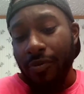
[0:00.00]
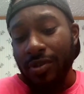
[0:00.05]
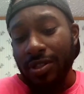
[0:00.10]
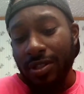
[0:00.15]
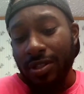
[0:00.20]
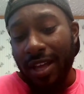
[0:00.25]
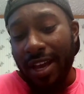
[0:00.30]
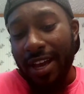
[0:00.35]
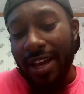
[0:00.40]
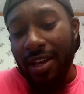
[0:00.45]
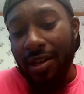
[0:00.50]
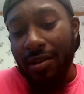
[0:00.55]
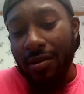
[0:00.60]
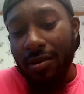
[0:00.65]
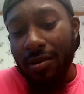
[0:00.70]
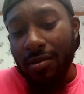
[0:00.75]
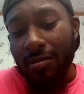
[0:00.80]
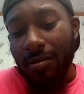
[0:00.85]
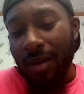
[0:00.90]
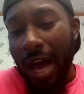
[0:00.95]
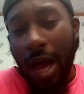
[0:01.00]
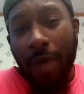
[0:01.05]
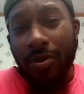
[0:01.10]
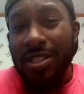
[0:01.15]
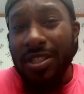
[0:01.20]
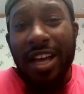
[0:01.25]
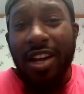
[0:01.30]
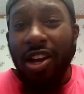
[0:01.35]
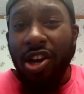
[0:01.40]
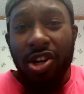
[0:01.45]
I was like
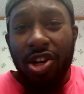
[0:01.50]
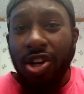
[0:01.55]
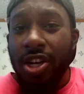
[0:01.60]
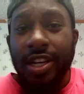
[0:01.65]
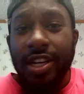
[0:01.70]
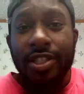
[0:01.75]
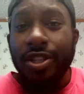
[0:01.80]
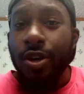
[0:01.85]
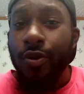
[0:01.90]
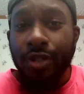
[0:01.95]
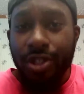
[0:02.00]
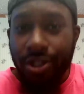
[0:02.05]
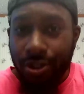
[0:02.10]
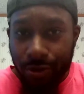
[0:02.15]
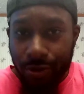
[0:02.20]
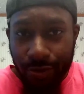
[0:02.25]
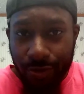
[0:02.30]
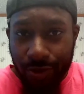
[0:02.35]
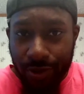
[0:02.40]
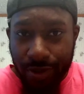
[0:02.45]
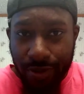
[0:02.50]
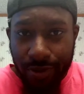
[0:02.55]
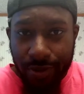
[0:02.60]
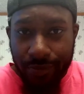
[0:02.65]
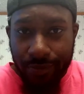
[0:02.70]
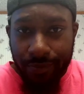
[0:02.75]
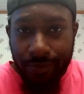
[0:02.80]
I was like a goody two shoes.